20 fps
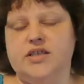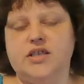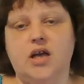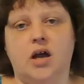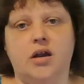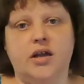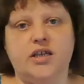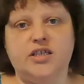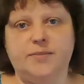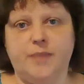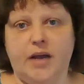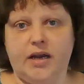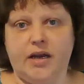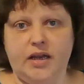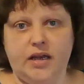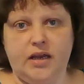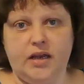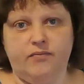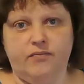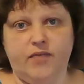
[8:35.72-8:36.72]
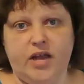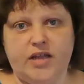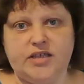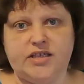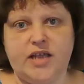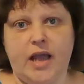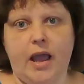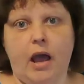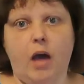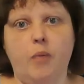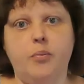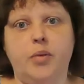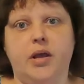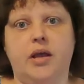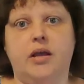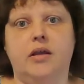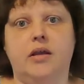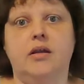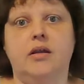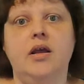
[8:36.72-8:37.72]
unexpected events
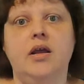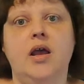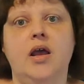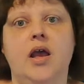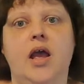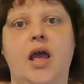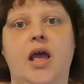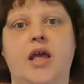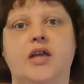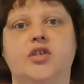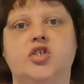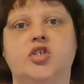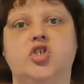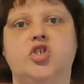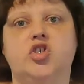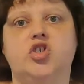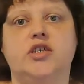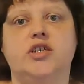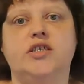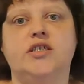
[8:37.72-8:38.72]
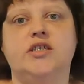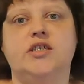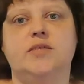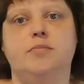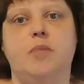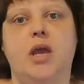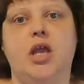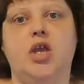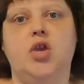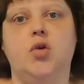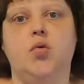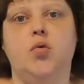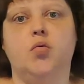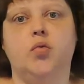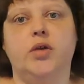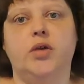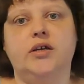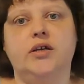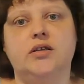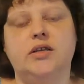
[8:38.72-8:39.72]
happen, it's just to make you
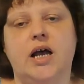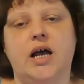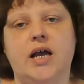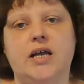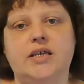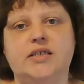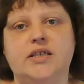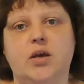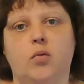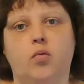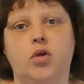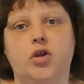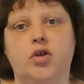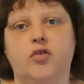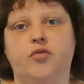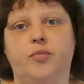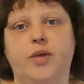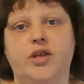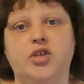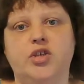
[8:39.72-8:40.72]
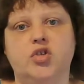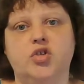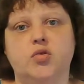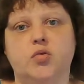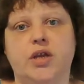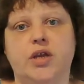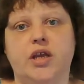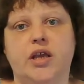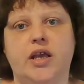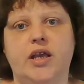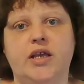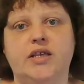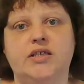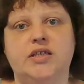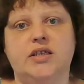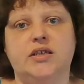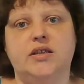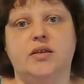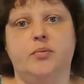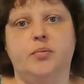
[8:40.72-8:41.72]
realize that what you've been doing
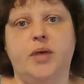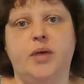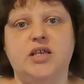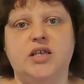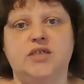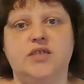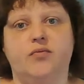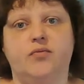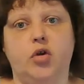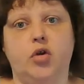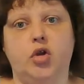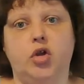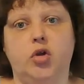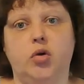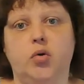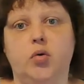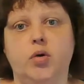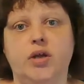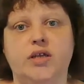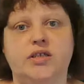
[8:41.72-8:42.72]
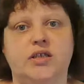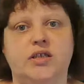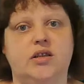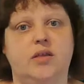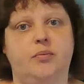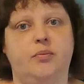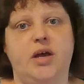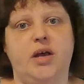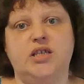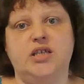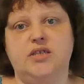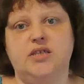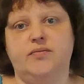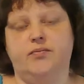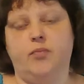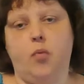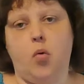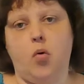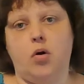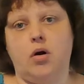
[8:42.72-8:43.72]
isn't the best for you, isn't the best
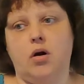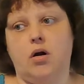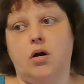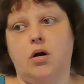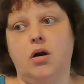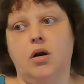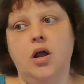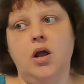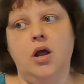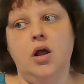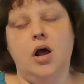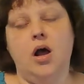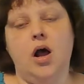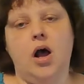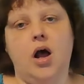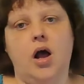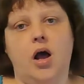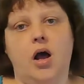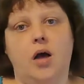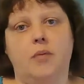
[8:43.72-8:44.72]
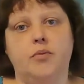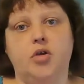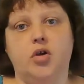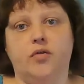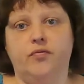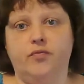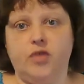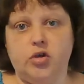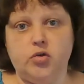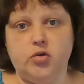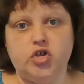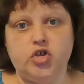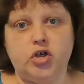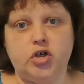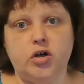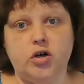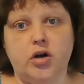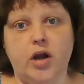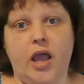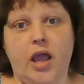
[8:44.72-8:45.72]
for your
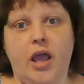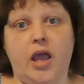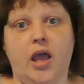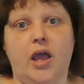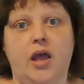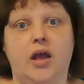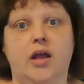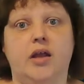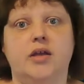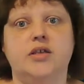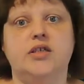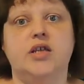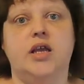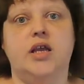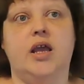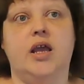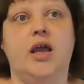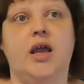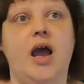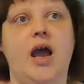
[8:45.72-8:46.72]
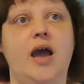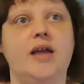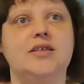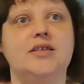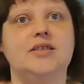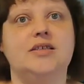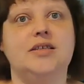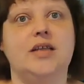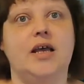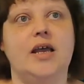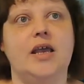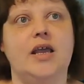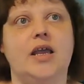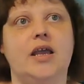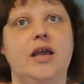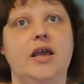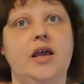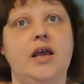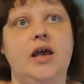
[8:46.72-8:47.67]
future. And it kind of like,